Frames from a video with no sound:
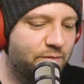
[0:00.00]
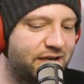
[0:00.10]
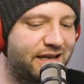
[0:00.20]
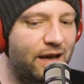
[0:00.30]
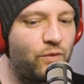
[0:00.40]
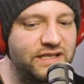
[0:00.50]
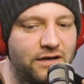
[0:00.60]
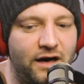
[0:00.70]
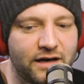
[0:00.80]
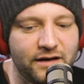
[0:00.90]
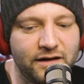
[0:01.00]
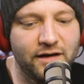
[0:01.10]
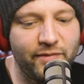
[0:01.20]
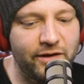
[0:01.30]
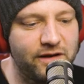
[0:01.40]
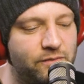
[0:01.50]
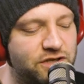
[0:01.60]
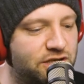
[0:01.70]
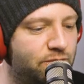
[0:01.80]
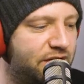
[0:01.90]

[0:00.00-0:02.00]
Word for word: yeah. but can we talk about ambition